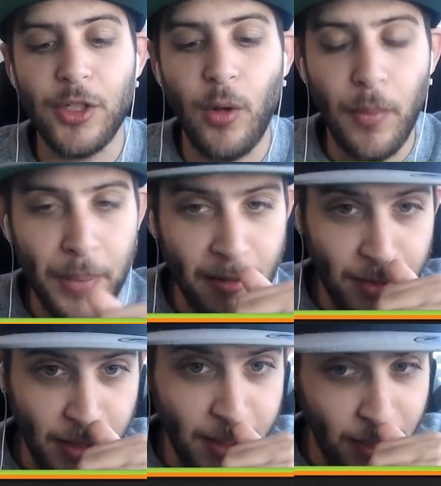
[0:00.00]
So I'll
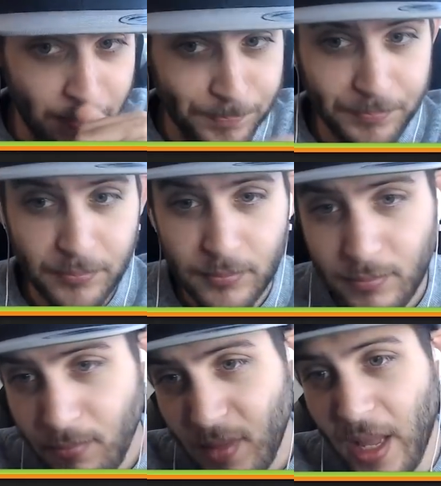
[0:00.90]
pivot here
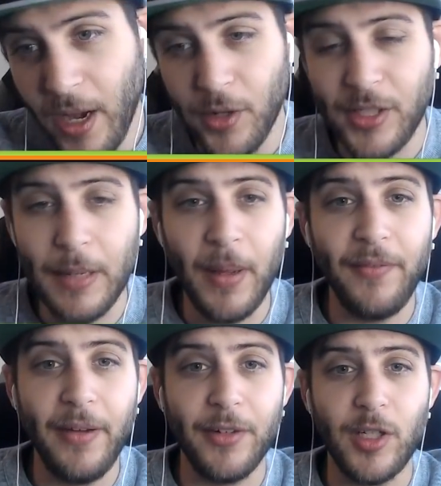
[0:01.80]
and I'll say my
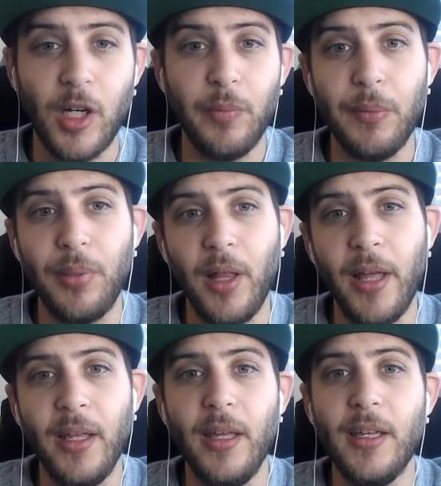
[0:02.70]
favorite tournament
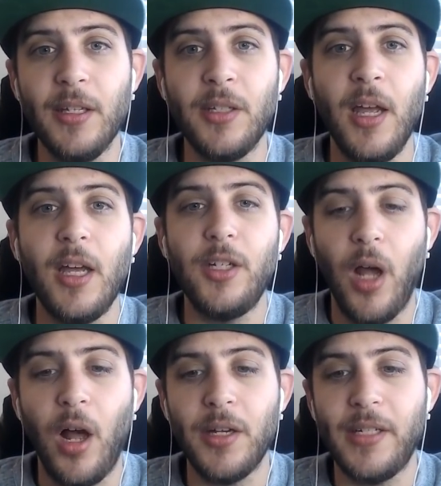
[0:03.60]
play is
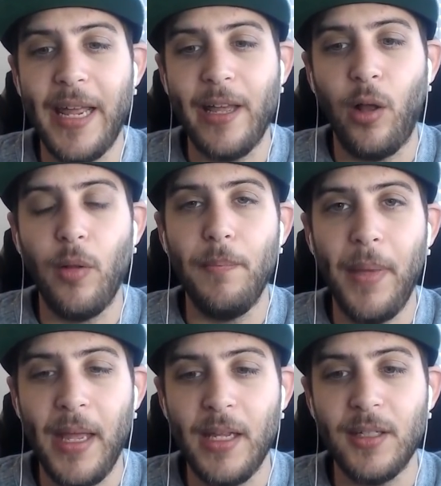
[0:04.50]
Dontale
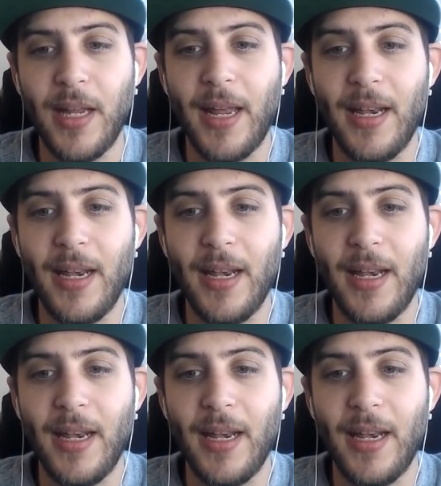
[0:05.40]
Mays at